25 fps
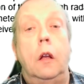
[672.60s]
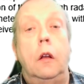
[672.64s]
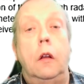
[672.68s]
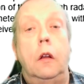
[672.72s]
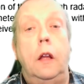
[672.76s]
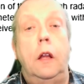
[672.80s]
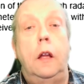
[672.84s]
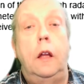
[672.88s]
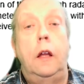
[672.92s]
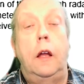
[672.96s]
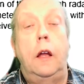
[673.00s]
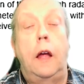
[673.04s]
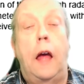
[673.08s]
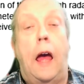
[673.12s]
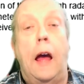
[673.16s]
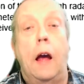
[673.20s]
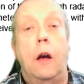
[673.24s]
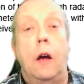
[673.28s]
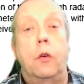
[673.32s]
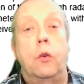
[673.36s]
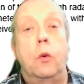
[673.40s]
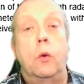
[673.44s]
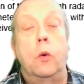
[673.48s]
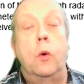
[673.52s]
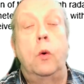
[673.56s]
the
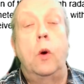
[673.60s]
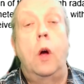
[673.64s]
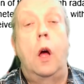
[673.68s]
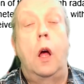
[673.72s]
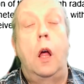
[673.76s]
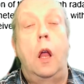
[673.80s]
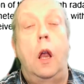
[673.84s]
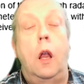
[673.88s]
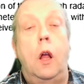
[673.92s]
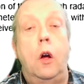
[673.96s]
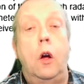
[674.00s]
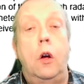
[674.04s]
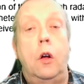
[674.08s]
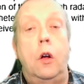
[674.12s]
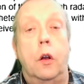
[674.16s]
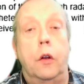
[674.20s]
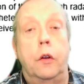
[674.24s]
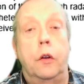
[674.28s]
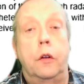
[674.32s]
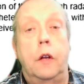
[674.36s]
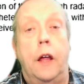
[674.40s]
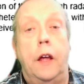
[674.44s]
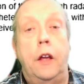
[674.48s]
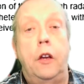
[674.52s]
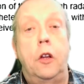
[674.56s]
actual local
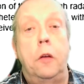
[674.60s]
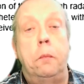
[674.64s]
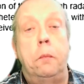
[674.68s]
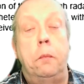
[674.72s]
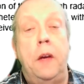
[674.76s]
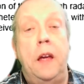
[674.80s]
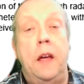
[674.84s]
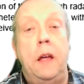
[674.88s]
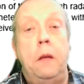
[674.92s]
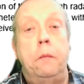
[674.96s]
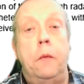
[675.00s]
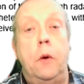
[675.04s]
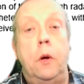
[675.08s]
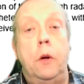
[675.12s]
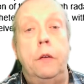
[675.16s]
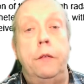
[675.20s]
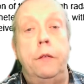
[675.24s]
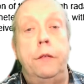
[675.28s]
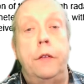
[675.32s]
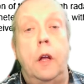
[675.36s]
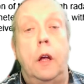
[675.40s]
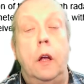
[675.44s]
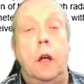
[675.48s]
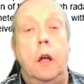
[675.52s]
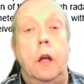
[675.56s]
oscillator being
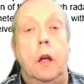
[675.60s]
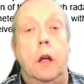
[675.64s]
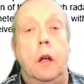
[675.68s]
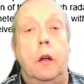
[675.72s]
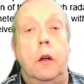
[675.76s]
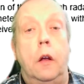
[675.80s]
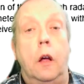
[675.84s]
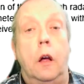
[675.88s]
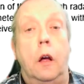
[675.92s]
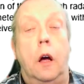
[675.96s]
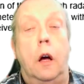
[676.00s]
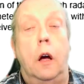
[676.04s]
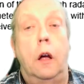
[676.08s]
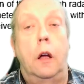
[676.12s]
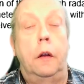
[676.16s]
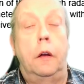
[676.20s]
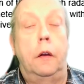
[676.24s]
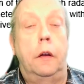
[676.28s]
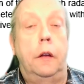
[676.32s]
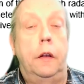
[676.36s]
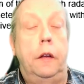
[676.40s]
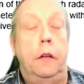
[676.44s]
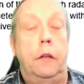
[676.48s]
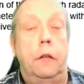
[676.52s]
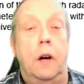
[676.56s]
moved uh,
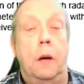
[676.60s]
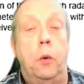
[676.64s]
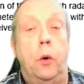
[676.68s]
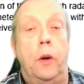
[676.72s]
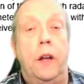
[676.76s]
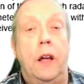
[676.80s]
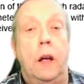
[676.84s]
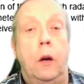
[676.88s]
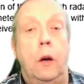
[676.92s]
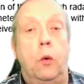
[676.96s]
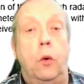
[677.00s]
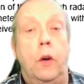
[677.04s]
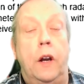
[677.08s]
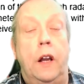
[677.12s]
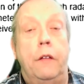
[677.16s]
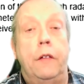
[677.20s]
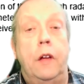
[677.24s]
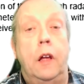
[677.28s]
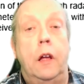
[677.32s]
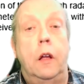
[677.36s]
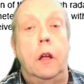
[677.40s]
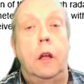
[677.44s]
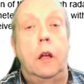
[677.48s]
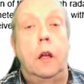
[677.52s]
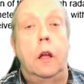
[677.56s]
either up or down or
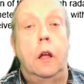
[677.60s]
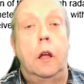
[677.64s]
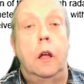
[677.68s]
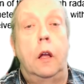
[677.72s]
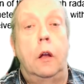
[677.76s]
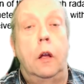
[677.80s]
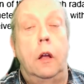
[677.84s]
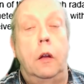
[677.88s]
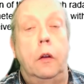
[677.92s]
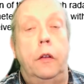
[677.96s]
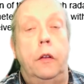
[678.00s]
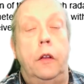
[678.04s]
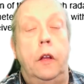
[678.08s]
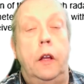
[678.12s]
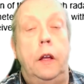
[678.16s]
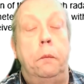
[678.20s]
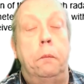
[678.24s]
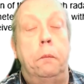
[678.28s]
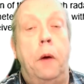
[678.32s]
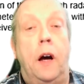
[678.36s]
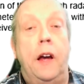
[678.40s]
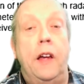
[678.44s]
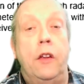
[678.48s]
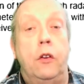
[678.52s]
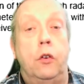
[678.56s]
whatever, the
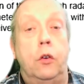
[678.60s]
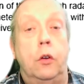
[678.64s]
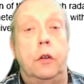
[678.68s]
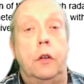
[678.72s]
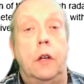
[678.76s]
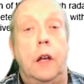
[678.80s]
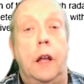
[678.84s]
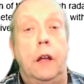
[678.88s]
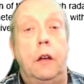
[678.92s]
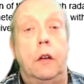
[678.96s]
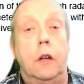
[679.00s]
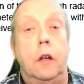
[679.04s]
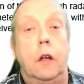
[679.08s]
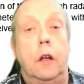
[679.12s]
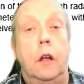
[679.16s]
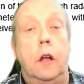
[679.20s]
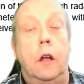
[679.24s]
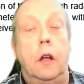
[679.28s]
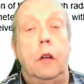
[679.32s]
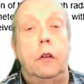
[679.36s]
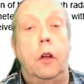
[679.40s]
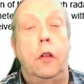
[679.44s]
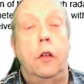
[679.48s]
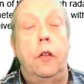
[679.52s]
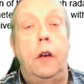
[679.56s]
bias oscillator,
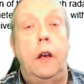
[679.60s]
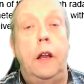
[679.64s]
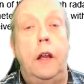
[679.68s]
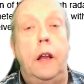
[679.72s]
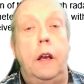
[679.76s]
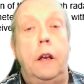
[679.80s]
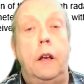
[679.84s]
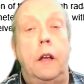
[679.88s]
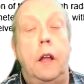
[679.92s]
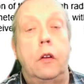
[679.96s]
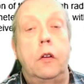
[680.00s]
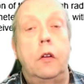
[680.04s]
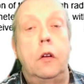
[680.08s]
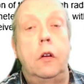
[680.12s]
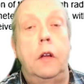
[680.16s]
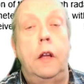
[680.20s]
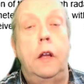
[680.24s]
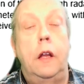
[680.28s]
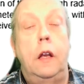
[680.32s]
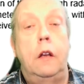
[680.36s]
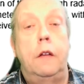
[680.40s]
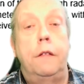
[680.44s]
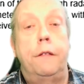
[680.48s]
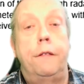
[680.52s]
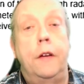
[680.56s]
so that it
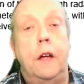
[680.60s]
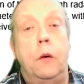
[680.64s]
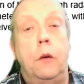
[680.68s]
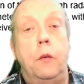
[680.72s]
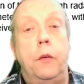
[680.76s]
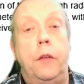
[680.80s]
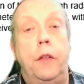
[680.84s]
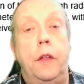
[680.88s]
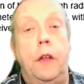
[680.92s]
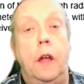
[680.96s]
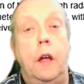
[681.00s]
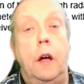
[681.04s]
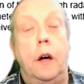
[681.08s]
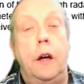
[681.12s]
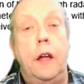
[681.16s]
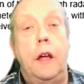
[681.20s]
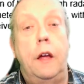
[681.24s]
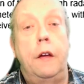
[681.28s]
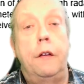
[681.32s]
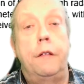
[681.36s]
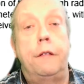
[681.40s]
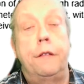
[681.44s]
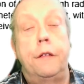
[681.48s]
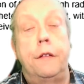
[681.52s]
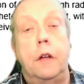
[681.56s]
doesn't interfere with the I
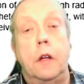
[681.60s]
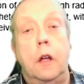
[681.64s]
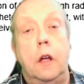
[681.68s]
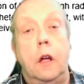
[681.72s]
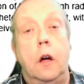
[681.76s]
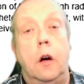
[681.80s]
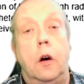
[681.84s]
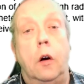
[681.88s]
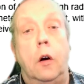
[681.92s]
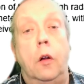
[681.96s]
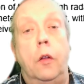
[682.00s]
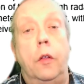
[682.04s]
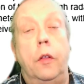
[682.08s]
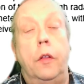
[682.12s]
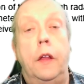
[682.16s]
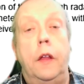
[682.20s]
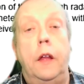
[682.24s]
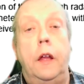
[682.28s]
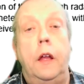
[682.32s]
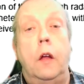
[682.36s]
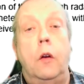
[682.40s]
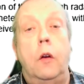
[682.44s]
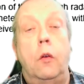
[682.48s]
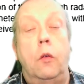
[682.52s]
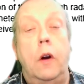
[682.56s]
F on
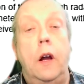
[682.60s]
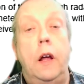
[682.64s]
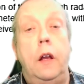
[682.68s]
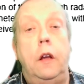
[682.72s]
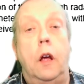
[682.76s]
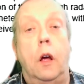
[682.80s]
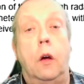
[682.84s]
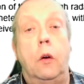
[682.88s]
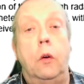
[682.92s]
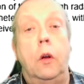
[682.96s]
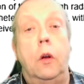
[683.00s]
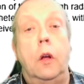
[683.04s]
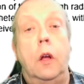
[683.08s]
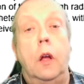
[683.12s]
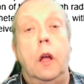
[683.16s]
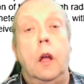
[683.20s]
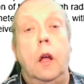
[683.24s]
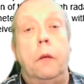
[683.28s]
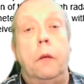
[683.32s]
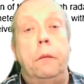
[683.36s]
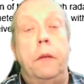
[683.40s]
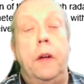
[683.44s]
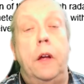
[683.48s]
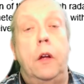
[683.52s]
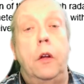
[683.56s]
the radio,
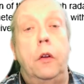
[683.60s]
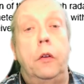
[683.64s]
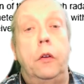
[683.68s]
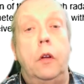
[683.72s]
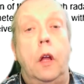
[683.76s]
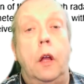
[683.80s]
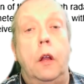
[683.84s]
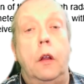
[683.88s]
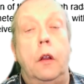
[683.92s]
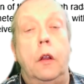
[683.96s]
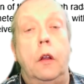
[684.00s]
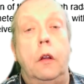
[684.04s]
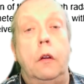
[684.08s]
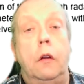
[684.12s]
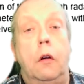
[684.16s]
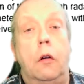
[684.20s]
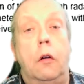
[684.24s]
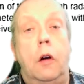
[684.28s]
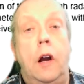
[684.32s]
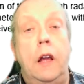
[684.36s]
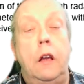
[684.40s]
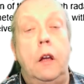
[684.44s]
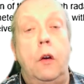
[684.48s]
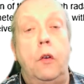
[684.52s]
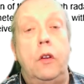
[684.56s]
because the
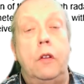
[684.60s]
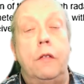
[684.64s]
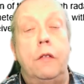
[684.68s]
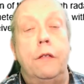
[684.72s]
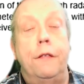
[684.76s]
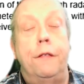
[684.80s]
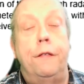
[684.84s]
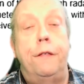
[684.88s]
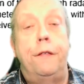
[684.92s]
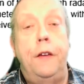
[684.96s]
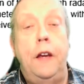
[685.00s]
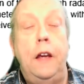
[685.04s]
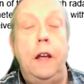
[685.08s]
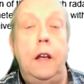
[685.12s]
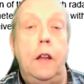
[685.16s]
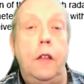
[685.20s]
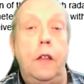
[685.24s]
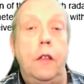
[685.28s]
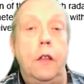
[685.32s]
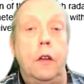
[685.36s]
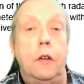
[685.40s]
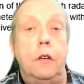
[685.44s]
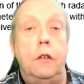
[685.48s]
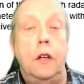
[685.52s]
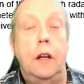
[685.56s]
radio isn't
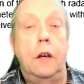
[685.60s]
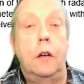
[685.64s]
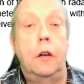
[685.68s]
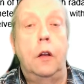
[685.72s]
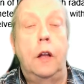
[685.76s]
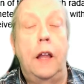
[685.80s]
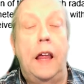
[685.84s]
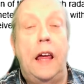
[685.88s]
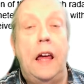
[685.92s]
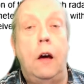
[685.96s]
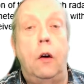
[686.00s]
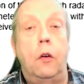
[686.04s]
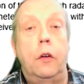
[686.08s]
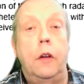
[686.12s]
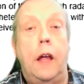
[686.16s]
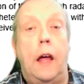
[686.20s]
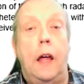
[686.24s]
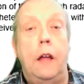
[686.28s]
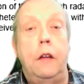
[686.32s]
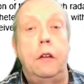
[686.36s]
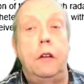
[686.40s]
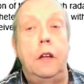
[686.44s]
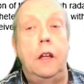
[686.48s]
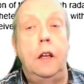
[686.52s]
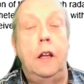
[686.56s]
feeding the signal out,
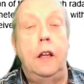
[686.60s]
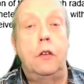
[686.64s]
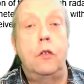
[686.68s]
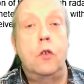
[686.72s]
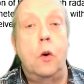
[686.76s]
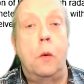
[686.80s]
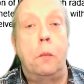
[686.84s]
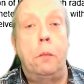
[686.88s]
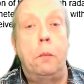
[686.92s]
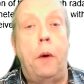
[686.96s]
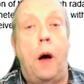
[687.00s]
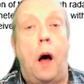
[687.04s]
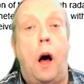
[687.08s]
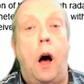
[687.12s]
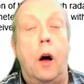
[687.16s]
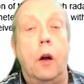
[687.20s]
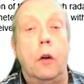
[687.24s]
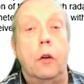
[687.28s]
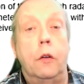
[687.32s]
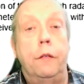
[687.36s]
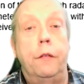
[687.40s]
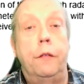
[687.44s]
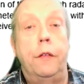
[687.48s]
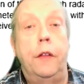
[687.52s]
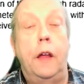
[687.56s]
as in it's not
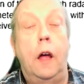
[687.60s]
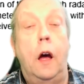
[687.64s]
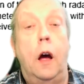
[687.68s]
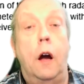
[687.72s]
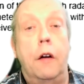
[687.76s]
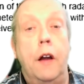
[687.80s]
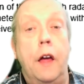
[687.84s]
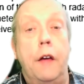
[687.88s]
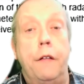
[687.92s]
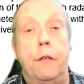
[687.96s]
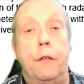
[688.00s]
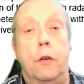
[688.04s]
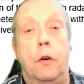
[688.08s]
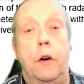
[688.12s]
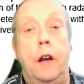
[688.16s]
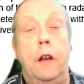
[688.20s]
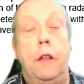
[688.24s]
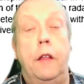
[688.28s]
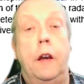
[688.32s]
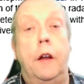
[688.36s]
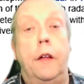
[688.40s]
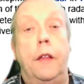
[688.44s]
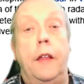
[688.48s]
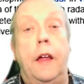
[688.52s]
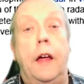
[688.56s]
part of the R F or
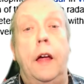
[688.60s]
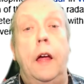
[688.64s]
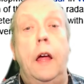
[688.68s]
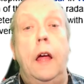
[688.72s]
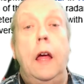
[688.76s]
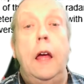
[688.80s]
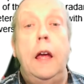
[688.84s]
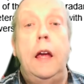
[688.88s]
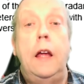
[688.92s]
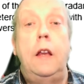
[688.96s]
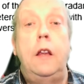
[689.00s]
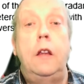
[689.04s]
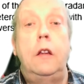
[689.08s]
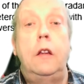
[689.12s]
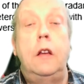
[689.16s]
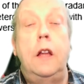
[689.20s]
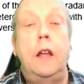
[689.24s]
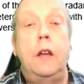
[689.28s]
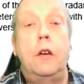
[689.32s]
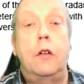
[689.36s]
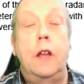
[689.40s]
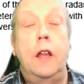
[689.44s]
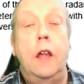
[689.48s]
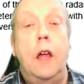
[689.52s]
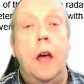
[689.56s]
anything like that. It is
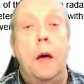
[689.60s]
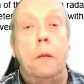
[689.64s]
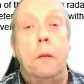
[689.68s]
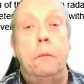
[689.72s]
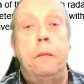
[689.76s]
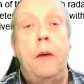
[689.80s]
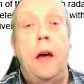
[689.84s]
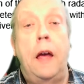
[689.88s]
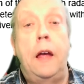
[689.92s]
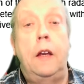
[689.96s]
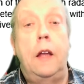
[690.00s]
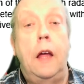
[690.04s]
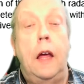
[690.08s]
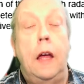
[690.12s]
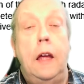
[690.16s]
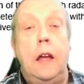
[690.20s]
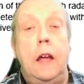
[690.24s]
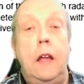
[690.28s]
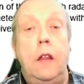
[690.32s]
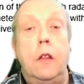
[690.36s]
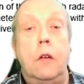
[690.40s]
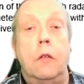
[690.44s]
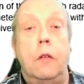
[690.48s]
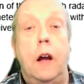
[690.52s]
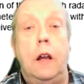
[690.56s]
literally made
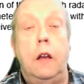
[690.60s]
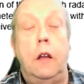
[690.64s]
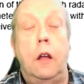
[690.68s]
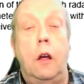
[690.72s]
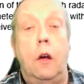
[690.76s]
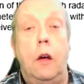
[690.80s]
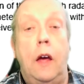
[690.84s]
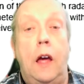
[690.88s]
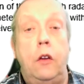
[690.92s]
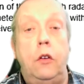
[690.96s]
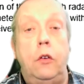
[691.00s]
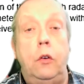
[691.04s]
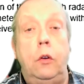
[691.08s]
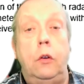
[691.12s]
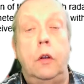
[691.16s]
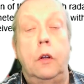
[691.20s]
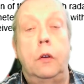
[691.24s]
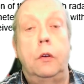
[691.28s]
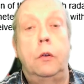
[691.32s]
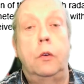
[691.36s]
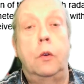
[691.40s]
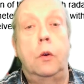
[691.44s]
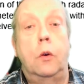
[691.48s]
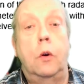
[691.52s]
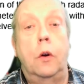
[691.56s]
in the radio, as you
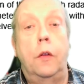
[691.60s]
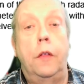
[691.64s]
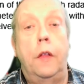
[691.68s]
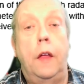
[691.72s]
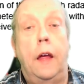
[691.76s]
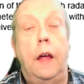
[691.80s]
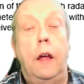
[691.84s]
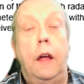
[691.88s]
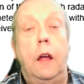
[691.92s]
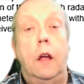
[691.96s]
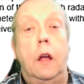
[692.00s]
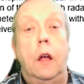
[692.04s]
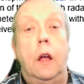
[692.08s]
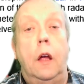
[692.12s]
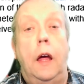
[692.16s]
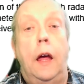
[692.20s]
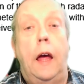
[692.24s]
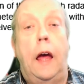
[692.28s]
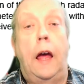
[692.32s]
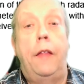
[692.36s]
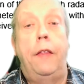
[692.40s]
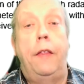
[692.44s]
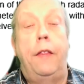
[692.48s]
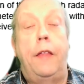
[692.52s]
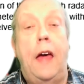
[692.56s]
just saw on there,
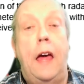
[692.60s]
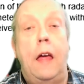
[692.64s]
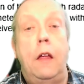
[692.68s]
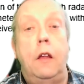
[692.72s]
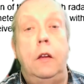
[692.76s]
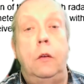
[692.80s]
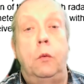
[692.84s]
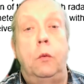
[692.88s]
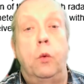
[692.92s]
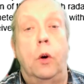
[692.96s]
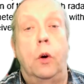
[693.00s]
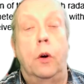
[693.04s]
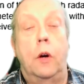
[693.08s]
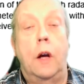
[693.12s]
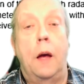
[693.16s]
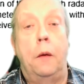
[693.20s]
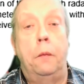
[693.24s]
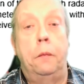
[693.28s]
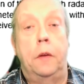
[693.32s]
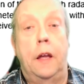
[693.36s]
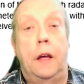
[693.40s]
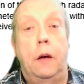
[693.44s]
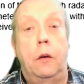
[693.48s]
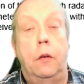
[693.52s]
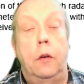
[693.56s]
and that is what
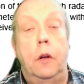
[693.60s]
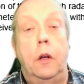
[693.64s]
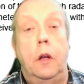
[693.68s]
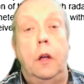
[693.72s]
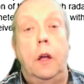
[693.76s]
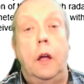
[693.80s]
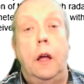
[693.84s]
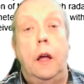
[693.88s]
comes out.